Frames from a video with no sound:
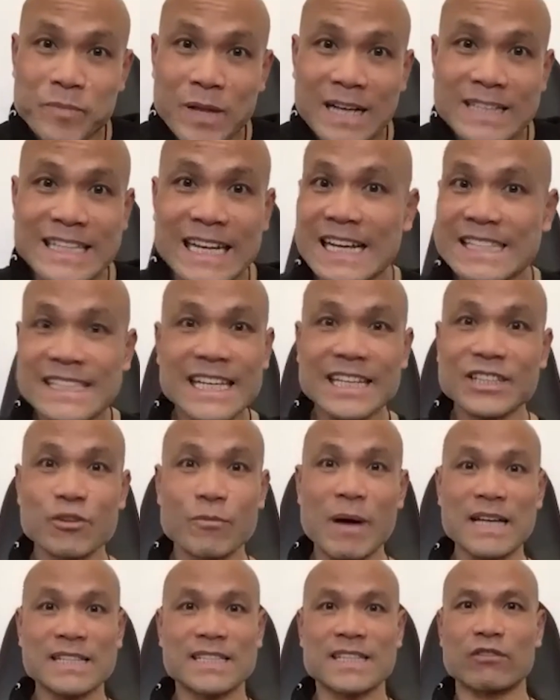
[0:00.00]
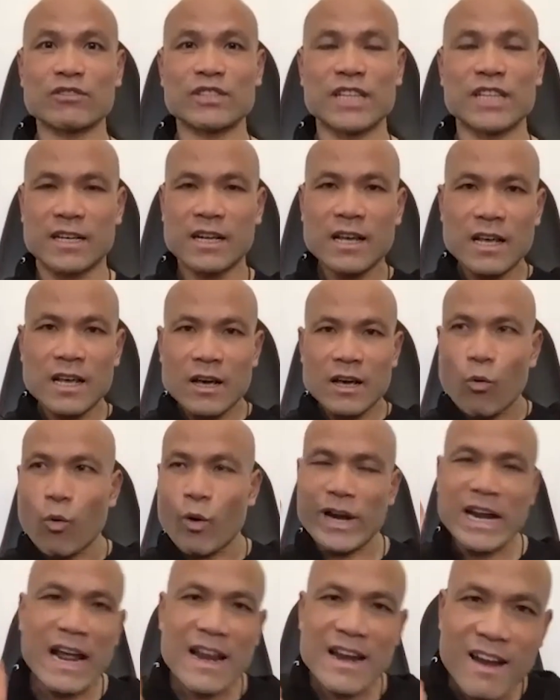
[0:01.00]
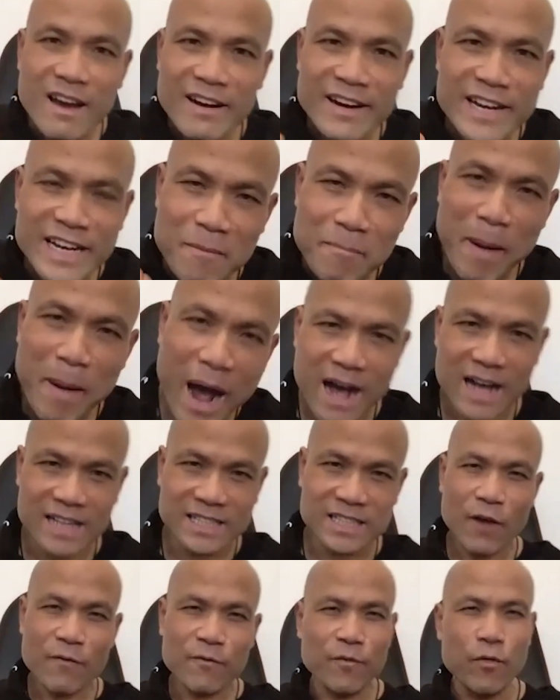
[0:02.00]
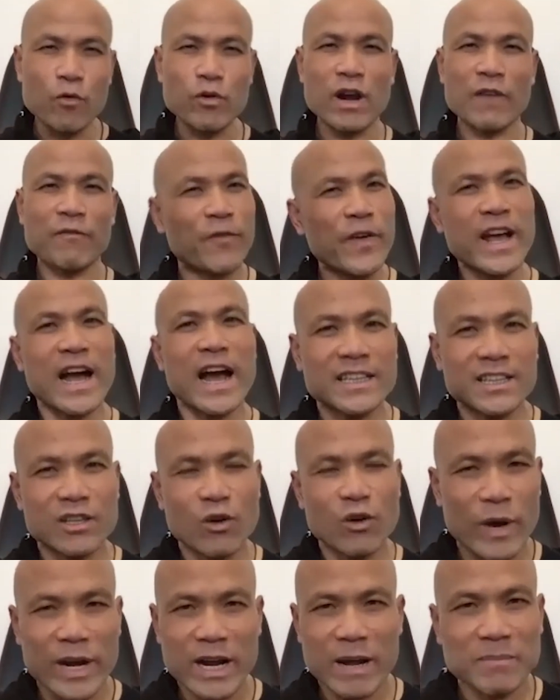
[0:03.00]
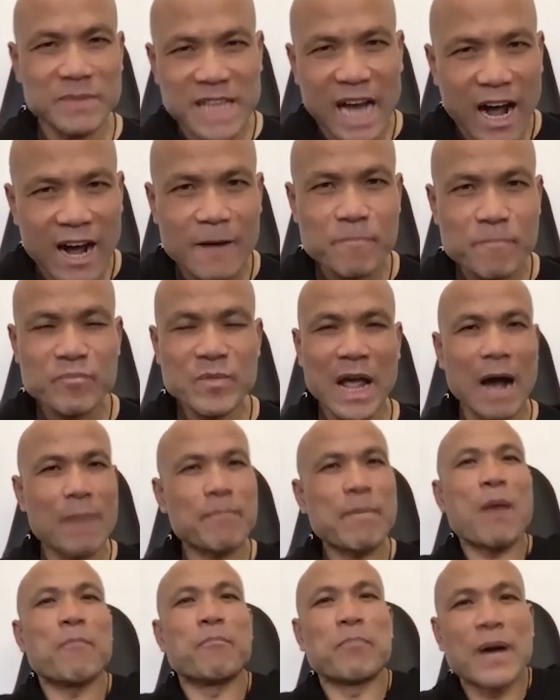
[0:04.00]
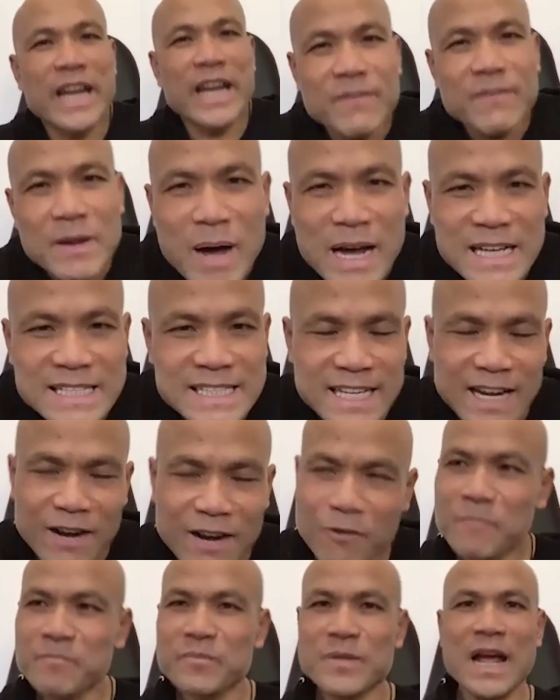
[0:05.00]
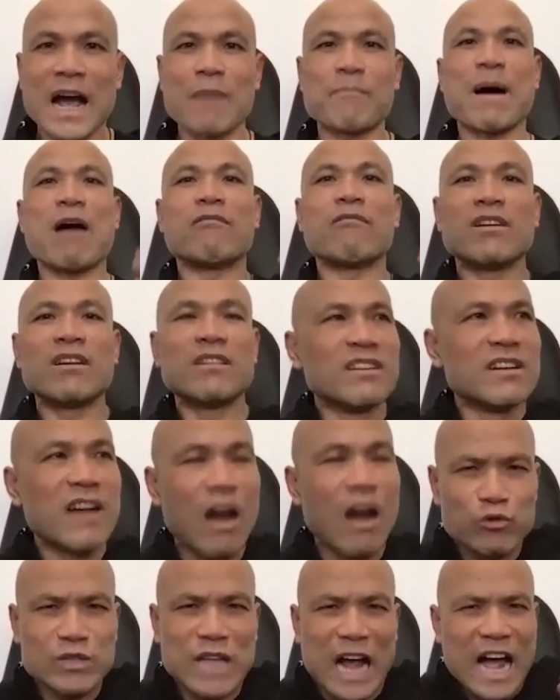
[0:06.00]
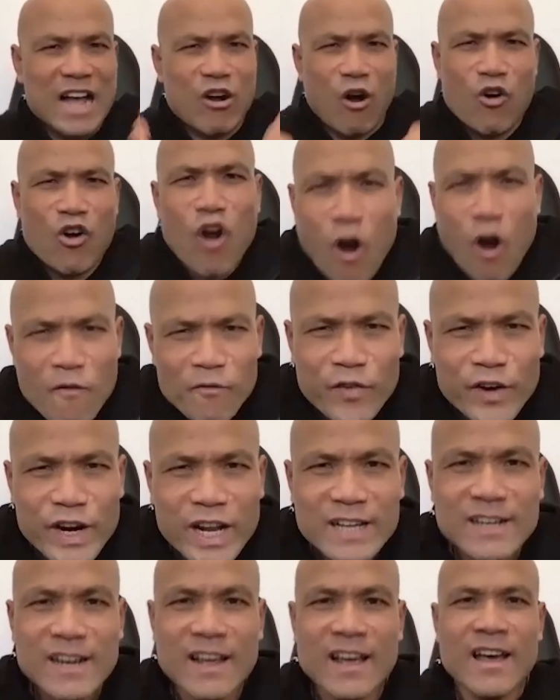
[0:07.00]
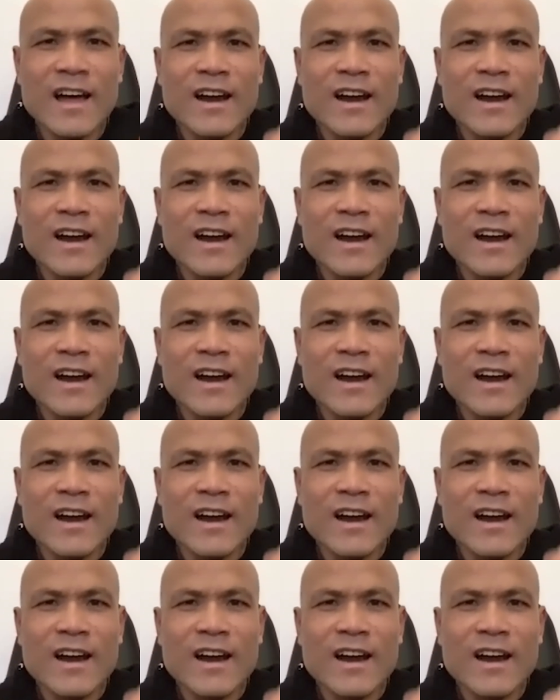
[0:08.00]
Then I said to myself, what I learned in the past through the thing I do when I'm young about believing myself, about know that I got confident,